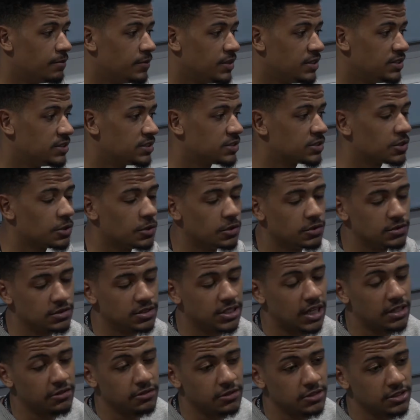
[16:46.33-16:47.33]
He's scored
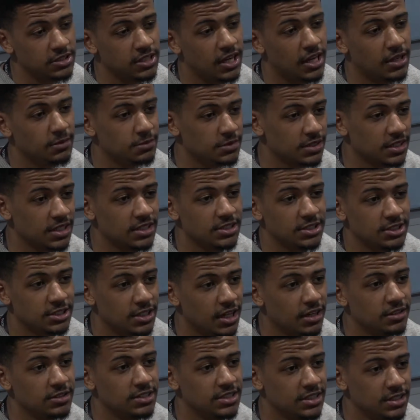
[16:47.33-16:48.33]
several times against
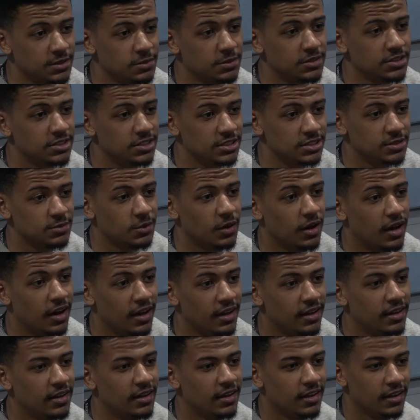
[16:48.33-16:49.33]
Chelsea, which is
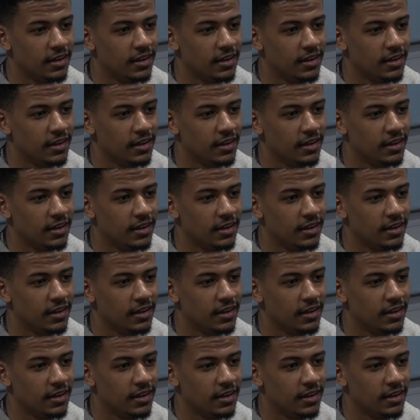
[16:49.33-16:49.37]
why